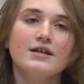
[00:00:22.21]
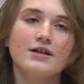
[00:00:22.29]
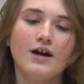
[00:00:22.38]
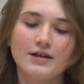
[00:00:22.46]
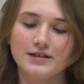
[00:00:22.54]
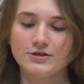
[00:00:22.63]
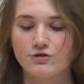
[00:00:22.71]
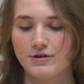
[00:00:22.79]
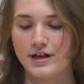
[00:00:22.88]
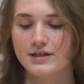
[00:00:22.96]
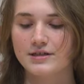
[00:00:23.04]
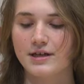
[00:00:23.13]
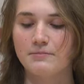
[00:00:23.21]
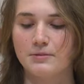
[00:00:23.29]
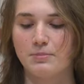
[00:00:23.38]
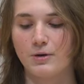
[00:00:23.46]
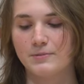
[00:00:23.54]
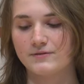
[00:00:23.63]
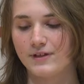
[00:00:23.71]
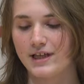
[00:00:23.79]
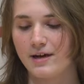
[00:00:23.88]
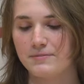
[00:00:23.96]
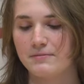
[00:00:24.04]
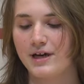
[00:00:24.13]
God had created them, but purposely
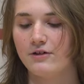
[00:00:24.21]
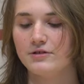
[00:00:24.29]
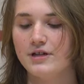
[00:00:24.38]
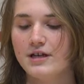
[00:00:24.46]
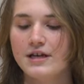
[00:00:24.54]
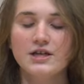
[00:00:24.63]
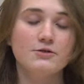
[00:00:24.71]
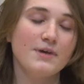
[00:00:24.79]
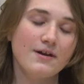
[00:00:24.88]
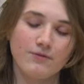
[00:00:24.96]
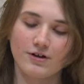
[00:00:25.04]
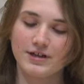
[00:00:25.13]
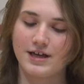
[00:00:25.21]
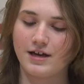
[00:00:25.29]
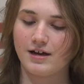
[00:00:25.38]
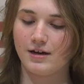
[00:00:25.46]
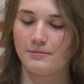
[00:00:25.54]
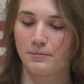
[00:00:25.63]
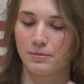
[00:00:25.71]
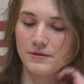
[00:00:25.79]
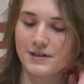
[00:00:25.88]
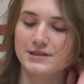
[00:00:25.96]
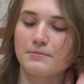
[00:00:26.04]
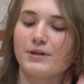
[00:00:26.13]
kept them out. You may have already come up
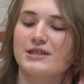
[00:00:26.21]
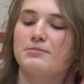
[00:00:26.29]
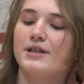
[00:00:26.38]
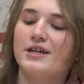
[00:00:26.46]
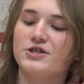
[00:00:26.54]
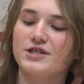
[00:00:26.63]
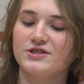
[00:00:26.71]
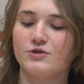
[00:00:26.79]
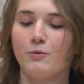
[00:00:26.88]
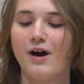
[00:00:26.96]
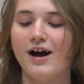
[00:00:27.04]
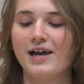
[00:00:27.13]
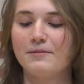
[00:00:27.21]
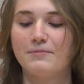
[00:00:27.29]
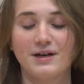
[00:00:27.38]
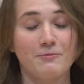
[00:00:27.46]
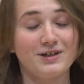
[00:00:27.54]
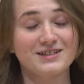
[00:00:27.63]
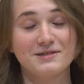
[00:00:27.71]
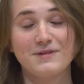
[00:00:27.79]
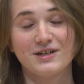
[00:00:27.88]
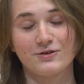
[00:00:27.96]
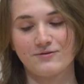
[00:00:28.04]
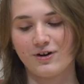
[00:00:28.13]
with a simple explanation as to why, but I'm willing to
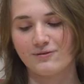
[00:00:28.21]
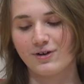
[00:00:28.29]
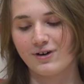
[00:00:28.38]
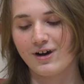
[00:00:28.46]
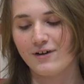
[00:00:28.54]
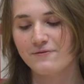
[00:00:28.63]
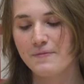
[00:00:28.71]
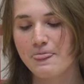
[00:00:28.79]
bet you're far, far off.